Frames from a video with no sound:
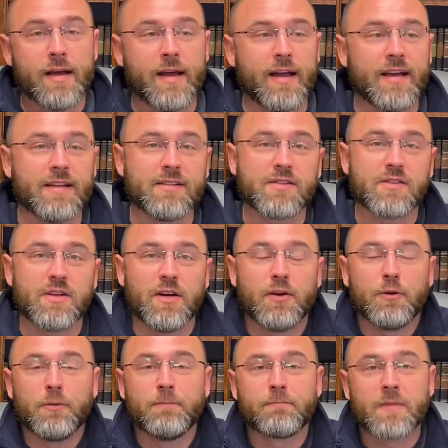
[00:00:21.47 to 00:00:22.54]
And
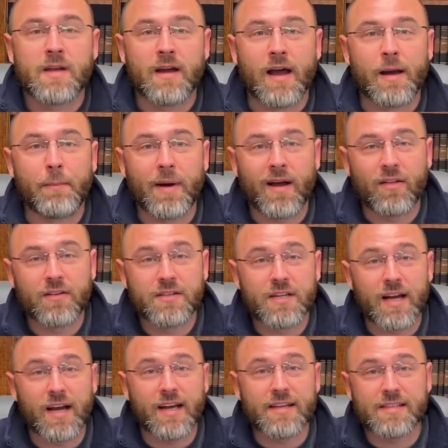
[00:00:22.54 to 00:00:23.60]
so I
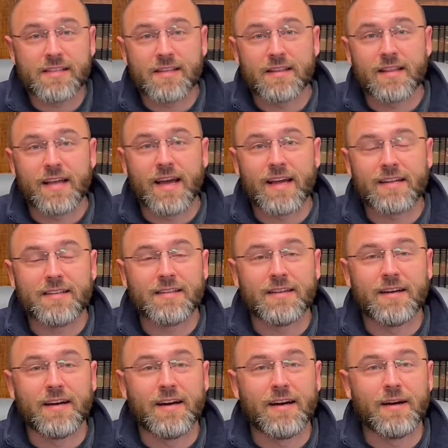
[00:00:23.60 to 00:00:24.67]
apologize that
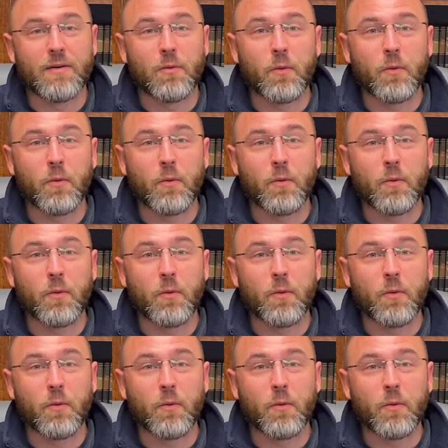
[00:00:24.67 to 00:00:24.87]
uh,